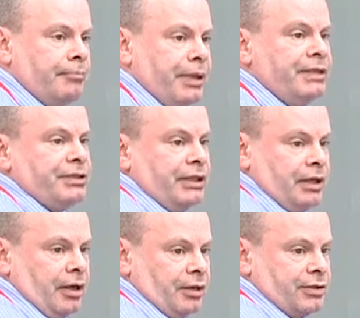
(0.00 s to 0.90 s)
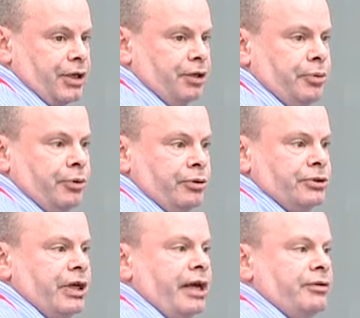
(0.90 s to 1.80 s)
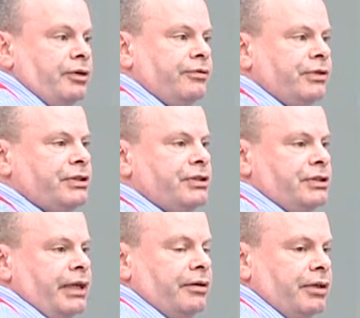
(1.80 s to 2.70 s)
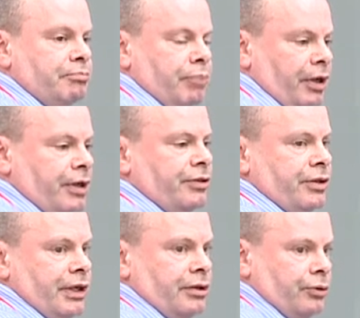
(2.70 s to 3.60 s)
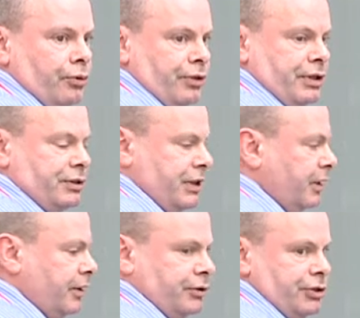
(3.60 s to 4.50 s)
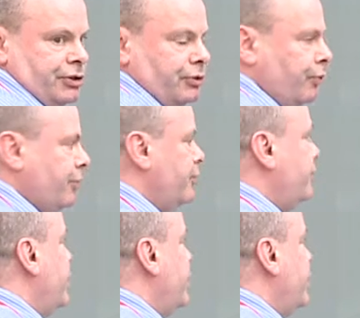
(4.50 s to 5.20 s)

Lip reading: based in Glasgow, but we also have an office down in Blyth in northeast England, just north of